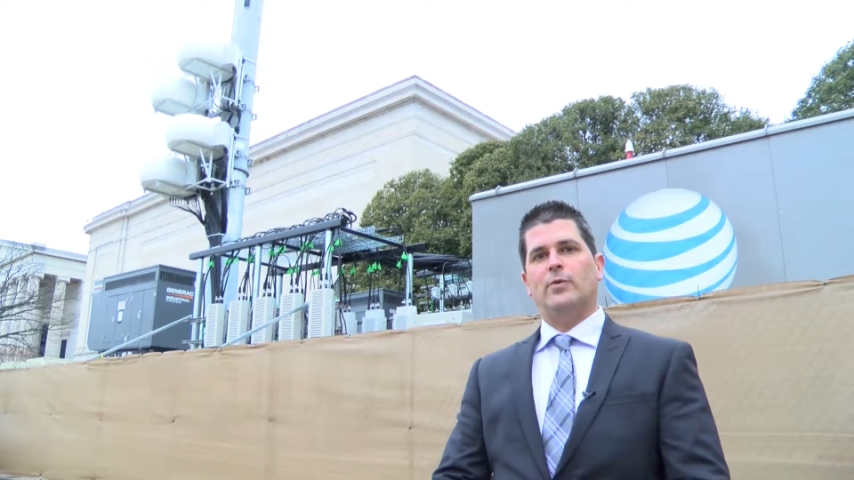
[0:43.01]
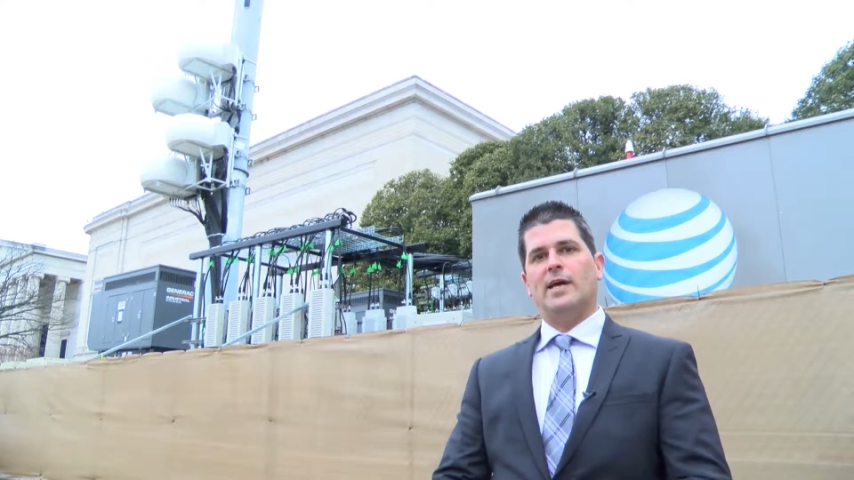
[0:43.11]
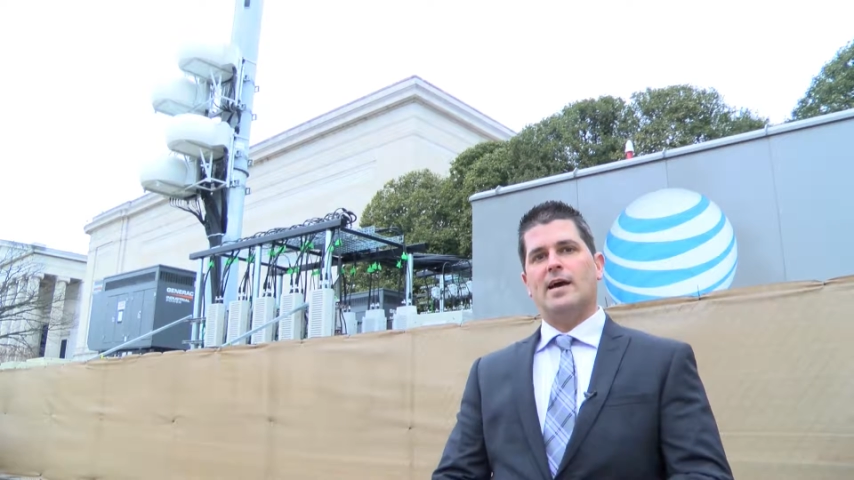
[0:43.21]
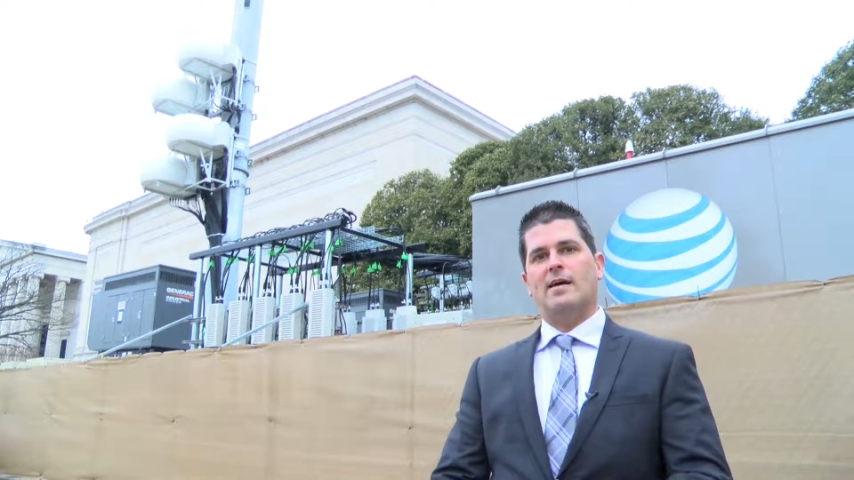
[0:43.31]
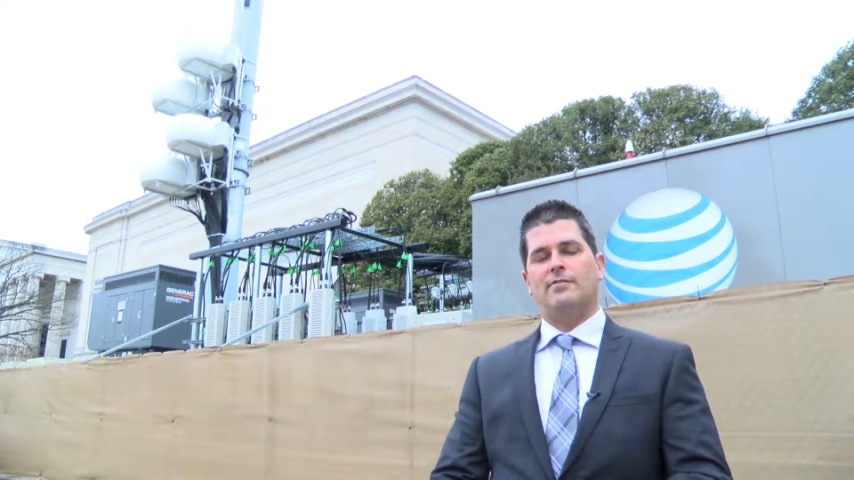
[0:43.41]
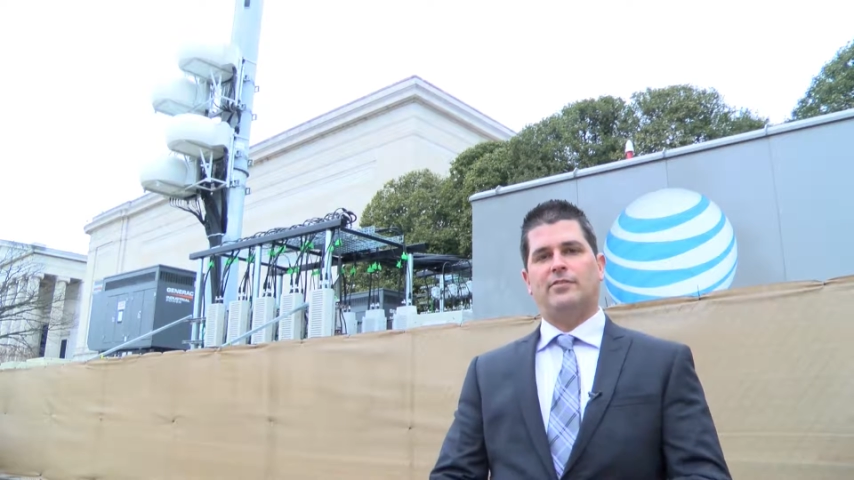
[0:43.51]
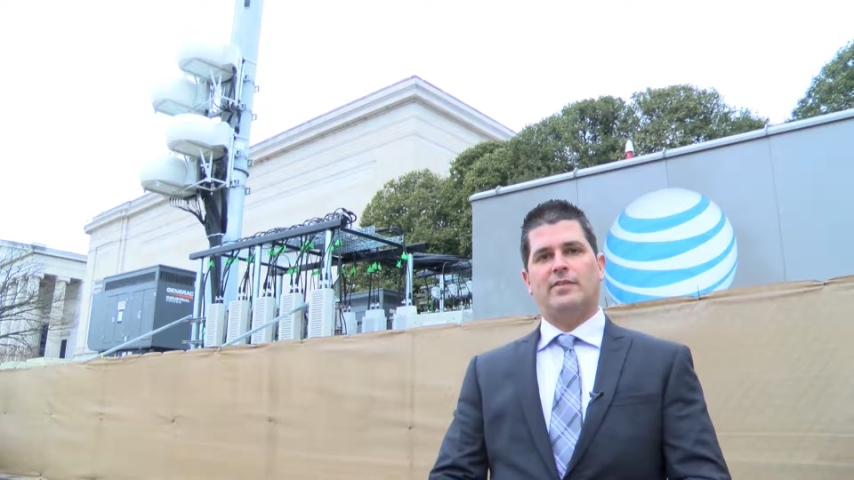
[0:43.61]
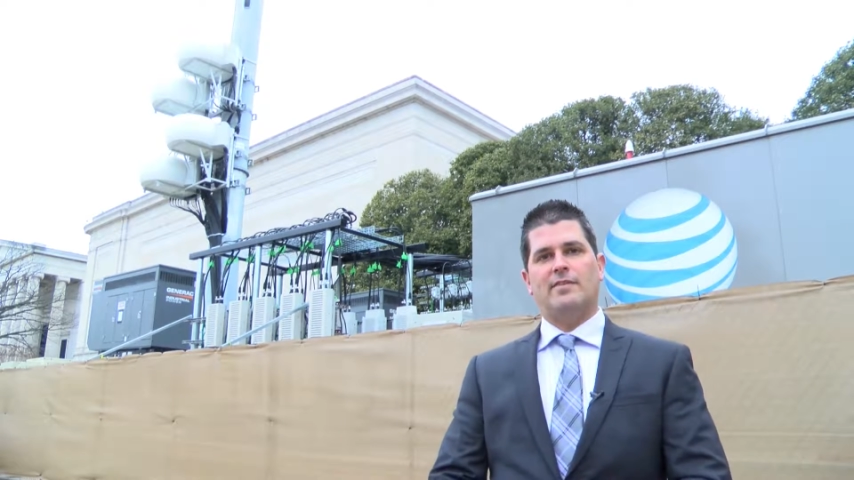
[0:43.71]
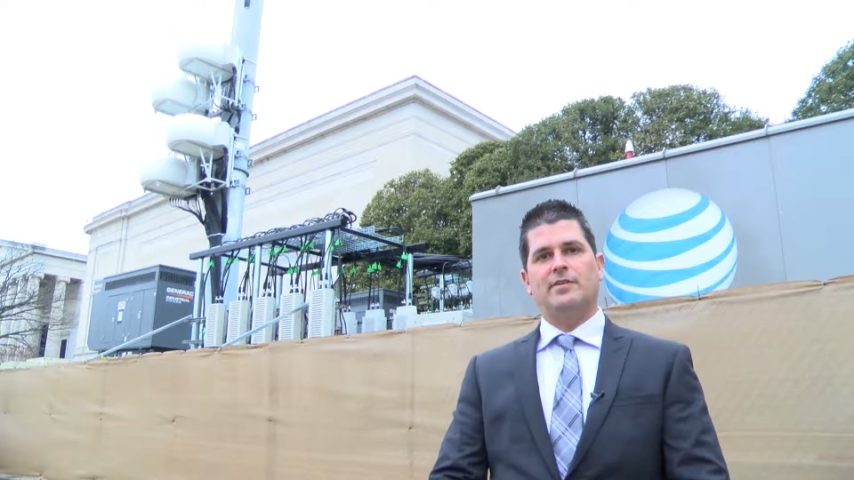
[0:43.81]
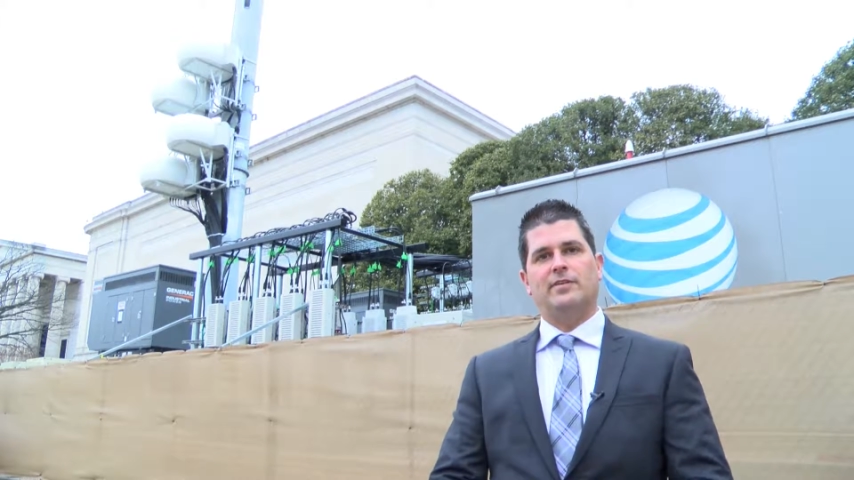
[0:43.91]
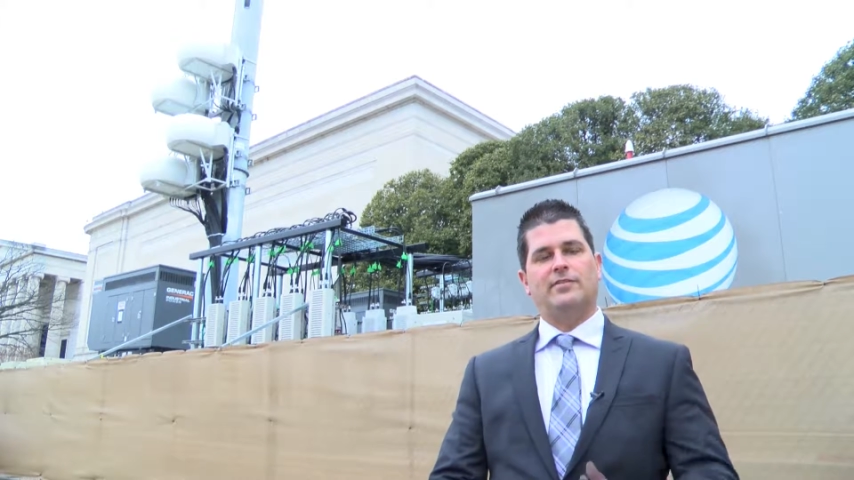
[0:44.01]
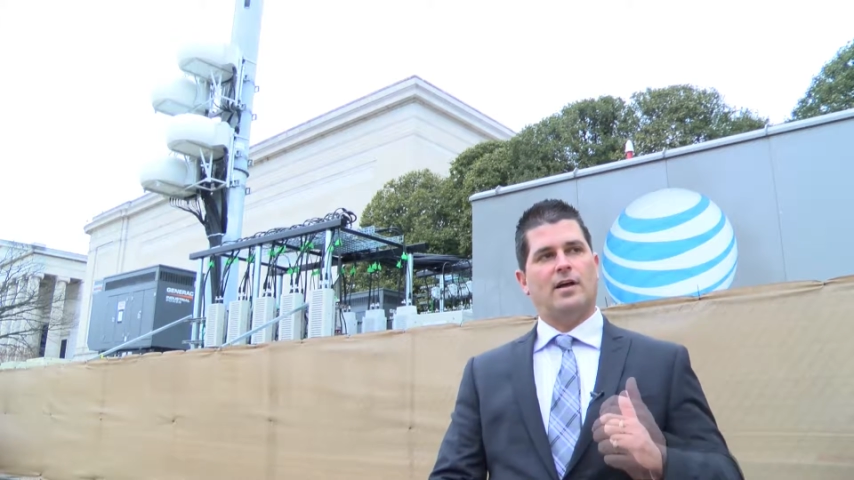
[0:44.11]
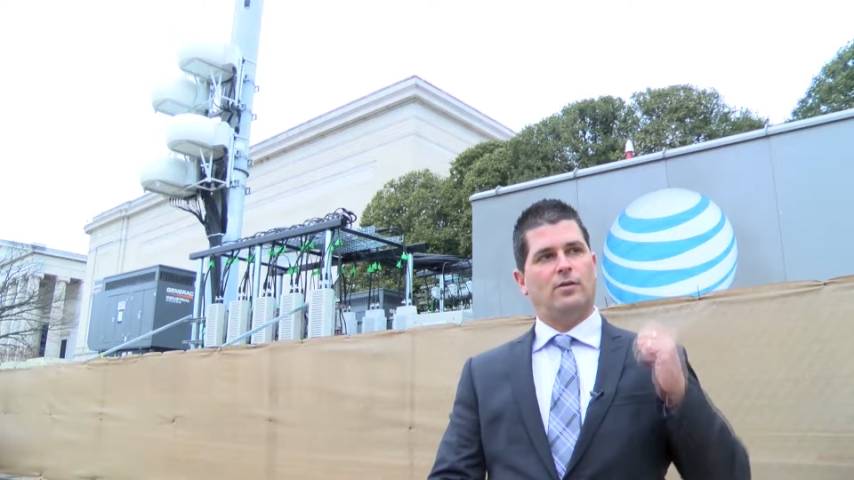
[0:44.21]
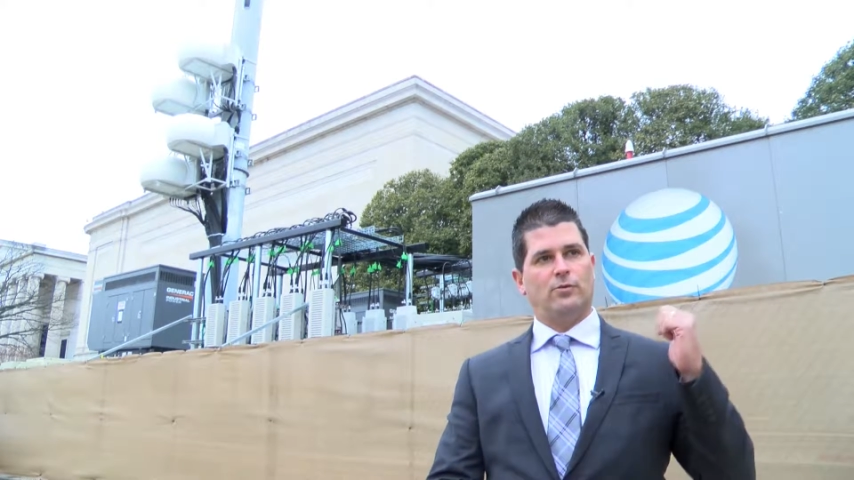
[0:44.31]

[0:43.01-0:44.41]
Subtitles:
We have 7 cell